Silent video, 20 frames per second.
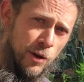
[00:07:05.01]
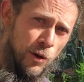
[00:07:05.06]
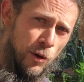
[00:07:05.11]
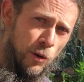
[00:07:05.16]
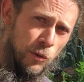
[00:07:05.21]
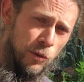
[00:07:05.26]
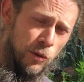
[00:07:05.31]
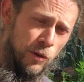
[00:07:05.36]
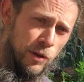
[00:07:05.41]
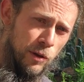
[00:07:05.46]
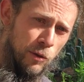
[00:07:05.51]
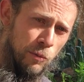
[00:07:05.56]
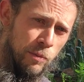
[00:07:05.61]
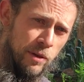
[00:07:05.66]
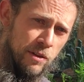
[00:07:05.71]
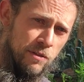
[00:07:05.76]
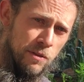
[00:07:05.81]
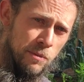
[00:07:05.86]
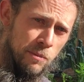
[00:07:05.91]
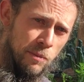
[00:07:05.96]
all the little
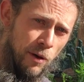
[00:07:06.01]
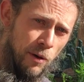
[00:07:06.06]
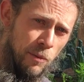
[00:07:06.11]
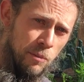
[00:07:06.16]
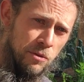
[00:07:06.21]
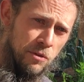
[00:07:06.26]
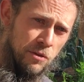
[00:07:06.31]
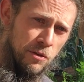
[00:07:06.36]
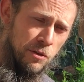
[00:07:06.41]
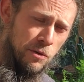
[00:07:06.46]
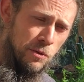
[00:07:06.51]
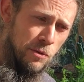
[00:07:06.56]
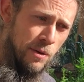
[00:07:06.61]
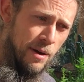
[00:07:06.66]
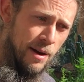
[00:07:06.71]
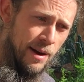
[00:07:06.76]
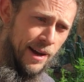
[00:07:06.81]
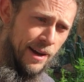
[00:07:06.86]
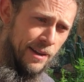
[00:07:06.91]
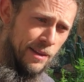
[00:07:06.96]
bits and bobs to
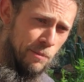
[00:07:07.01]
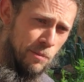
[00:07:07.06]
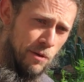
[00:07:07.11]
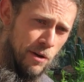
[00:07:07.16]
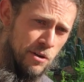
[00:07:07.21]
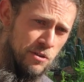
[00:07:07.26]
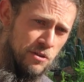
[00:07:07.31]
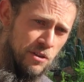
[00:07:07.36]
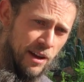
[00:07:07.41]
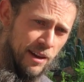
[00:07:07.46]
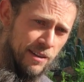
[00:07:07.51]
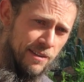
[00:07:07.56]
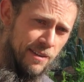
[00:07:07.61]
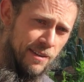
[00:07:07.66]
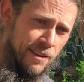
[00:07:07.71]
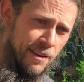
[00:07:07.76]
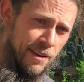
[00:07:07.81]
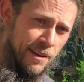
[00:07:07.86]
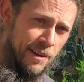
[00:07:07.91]
uh, get the project